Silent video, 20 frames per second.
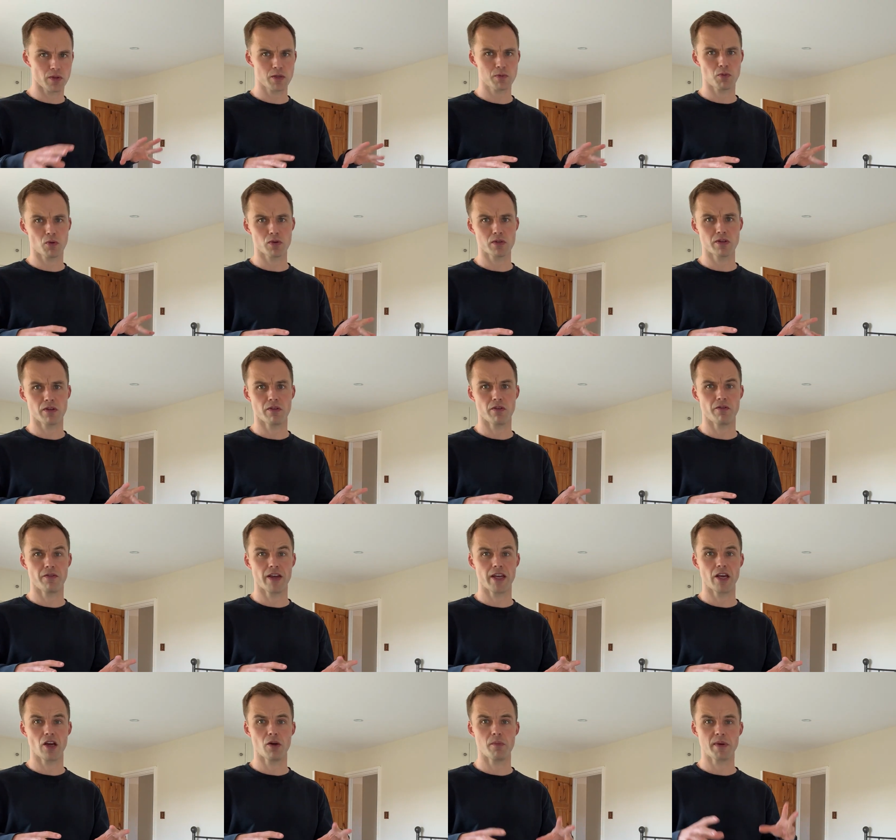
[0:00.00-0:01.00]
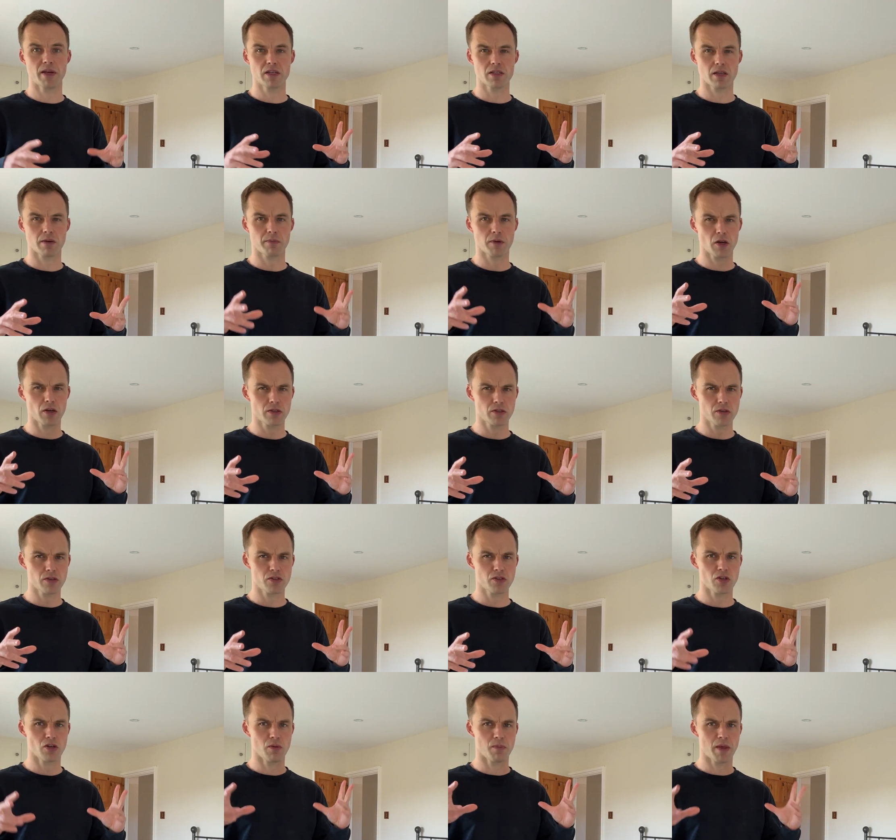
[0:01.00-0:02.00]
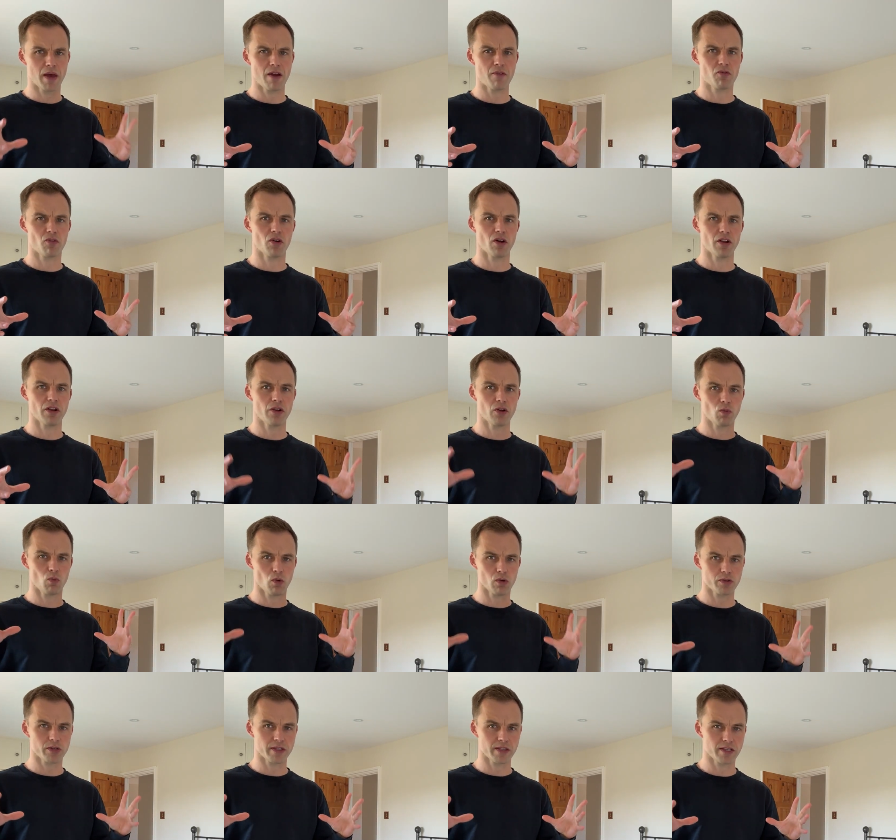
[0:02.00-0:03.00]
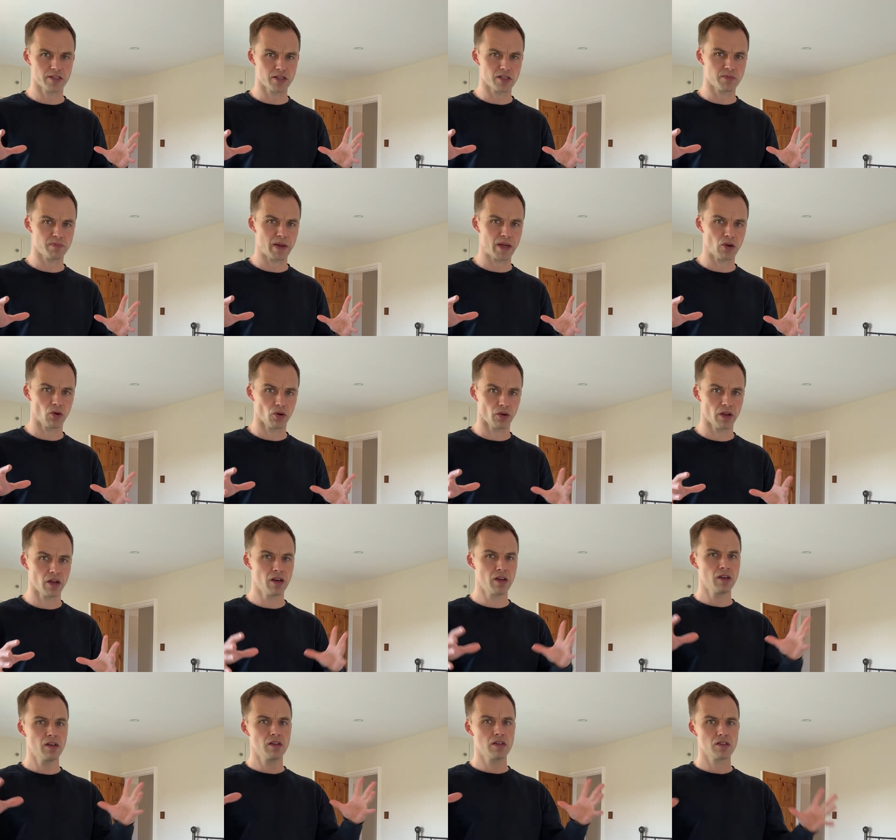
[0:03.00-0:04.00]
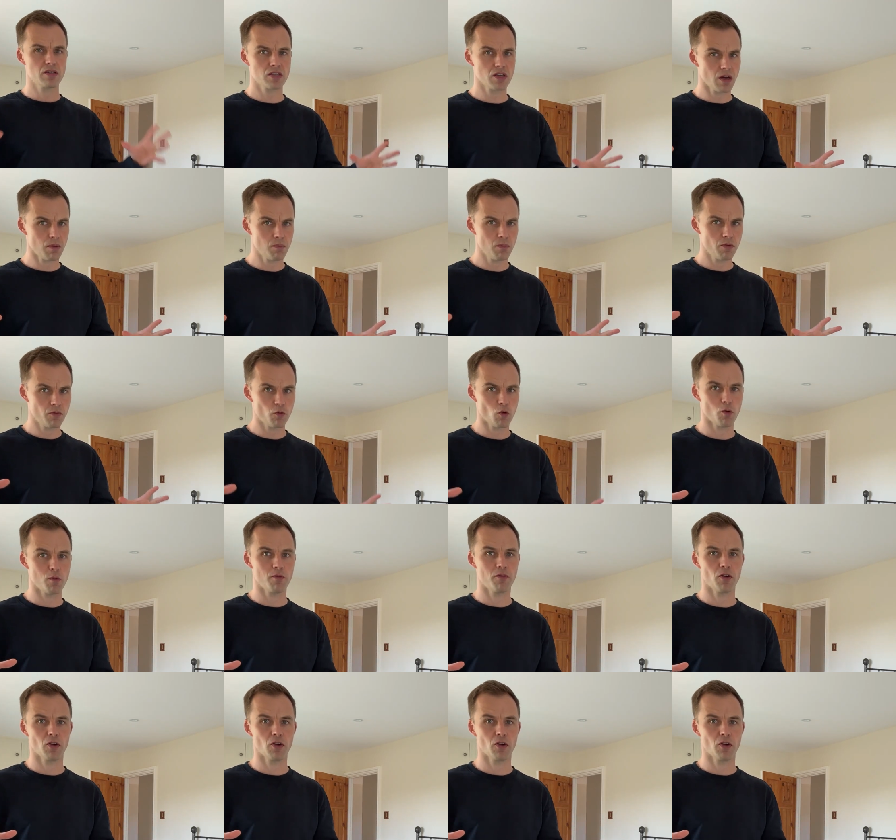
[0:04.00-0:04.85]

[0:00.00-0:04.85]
this portion of the video because I'm going to assume that everyone watching this has been on some form of